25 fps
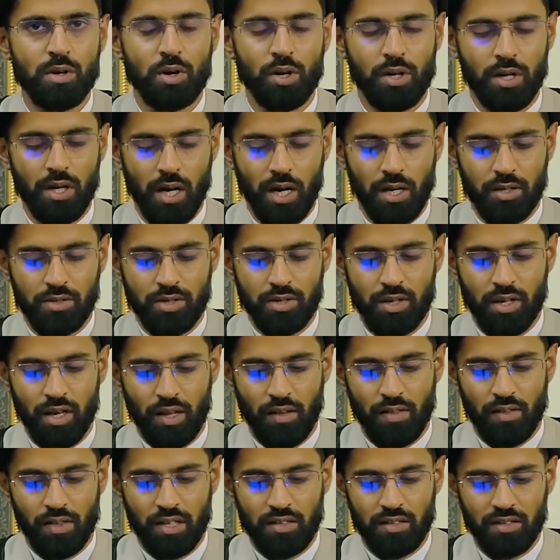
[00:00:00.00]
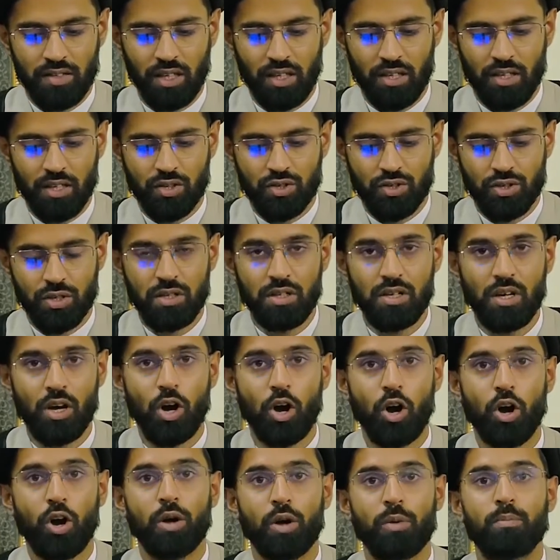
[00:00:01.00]
or not. In this condition,
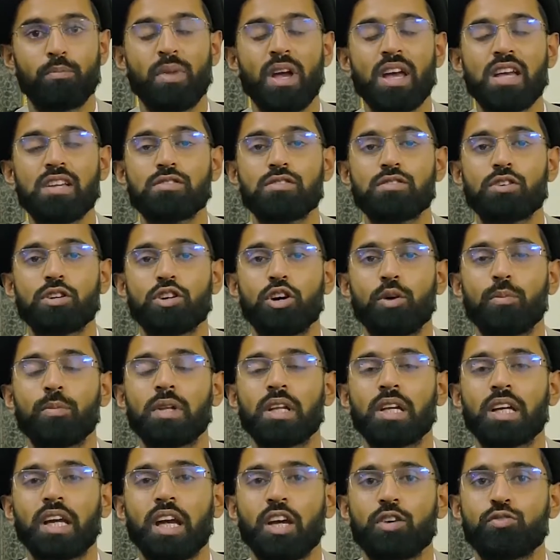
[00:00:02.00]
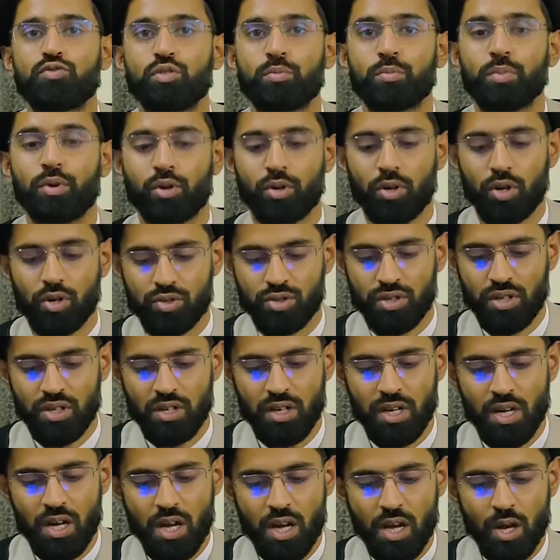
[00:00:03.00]
or based on obligatory
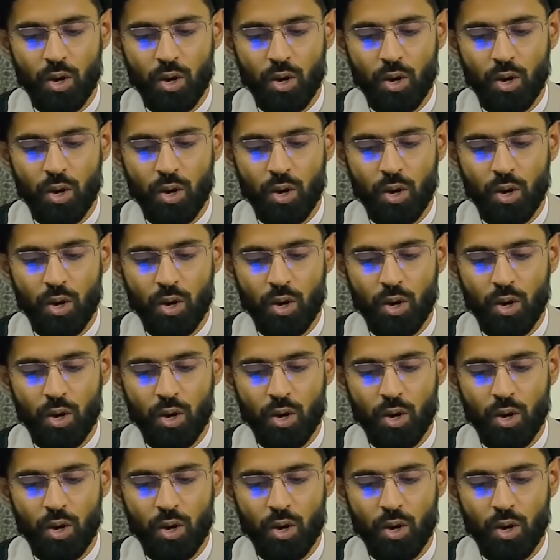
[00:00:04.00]
precaution,